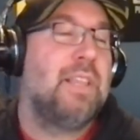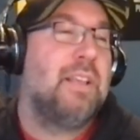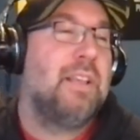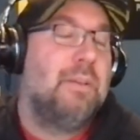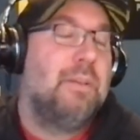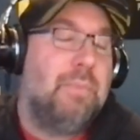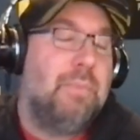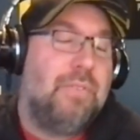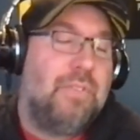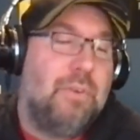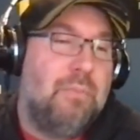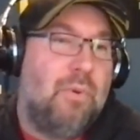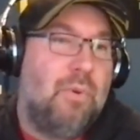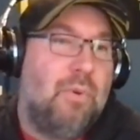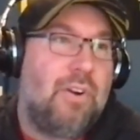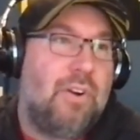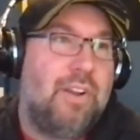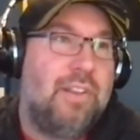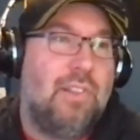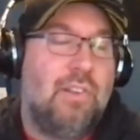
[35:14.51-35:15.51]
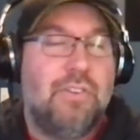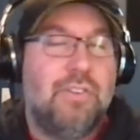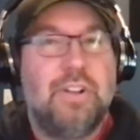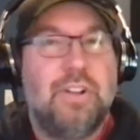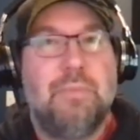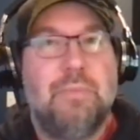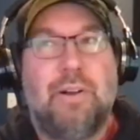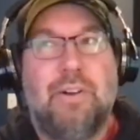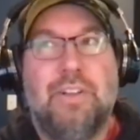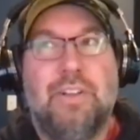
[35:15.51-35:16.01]
But the more I learned
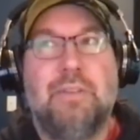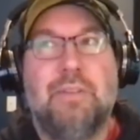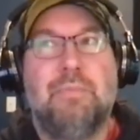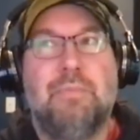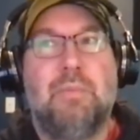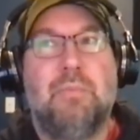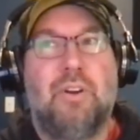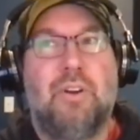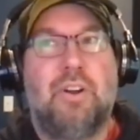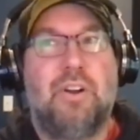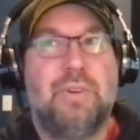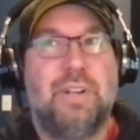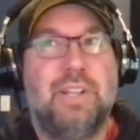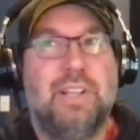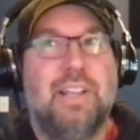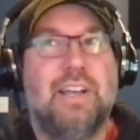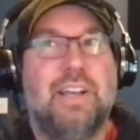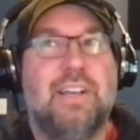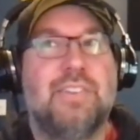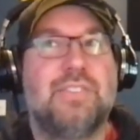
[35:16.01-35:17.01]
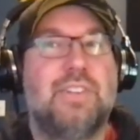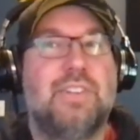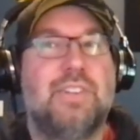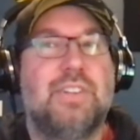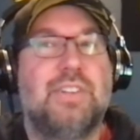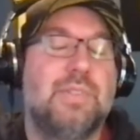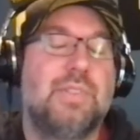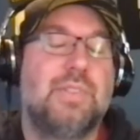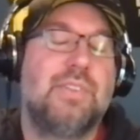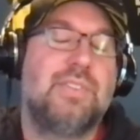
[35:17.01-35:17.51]
about him, the more I realized it
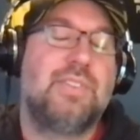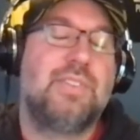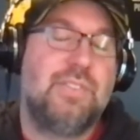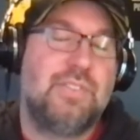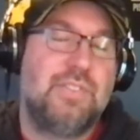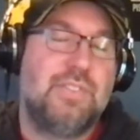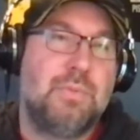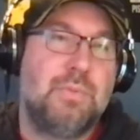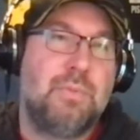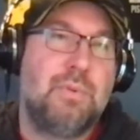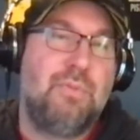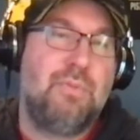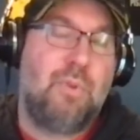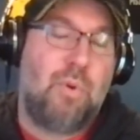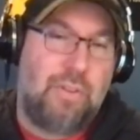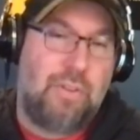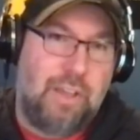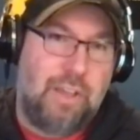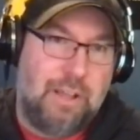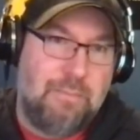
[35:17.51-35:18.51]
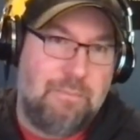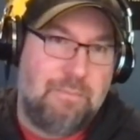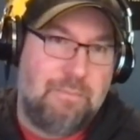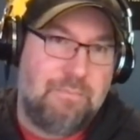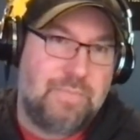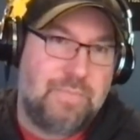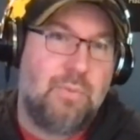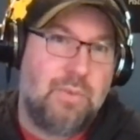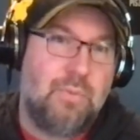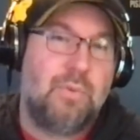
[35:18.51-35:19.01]
was the seasons before that
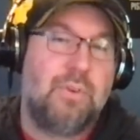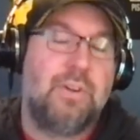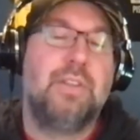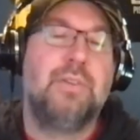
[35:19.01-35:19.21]
mm-hmm. where he mm-hmm.